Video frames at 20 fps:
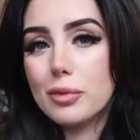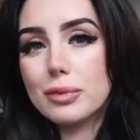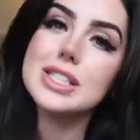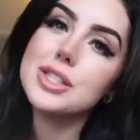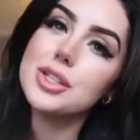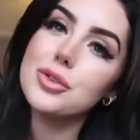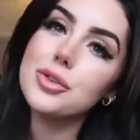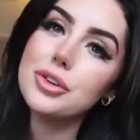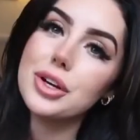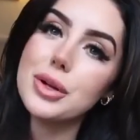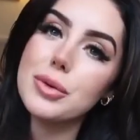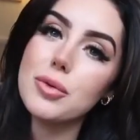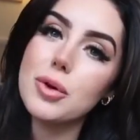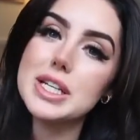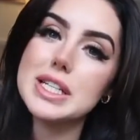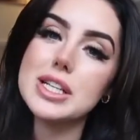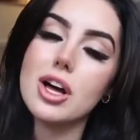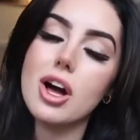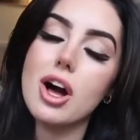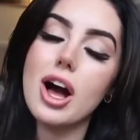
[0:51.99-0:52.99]
So Nordgreen
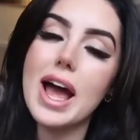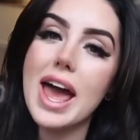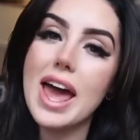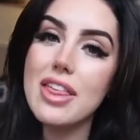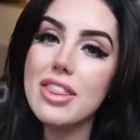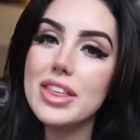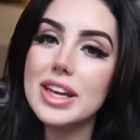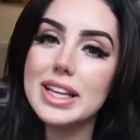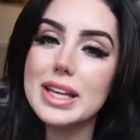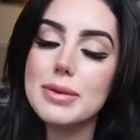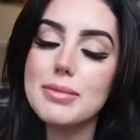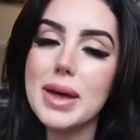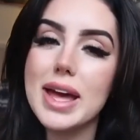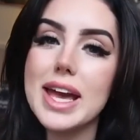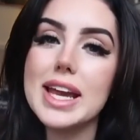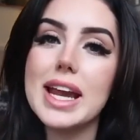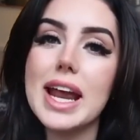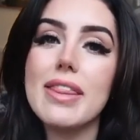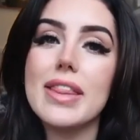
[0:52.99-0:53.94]
watches are ethically made,